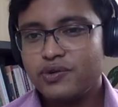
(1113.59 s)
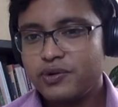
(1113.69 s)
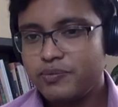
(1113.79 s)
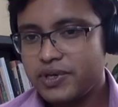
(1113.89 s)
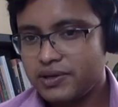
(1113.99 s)

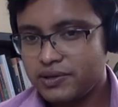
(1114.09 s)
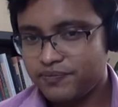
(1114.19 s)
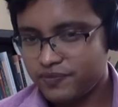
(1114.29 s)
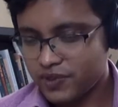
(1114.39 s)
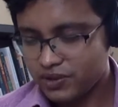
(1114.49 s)

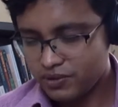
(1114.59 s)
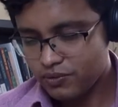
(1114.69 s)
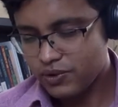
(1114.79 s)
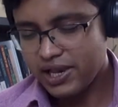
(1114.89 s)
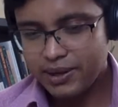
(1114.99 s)

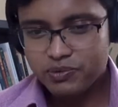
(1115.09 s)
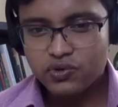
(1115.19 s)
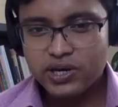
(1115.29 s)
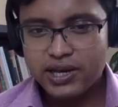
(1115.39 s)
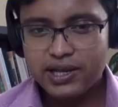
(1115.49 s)
will have
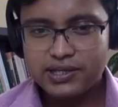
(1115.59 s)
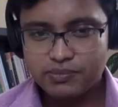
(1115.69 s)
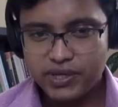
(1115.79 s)
to realize,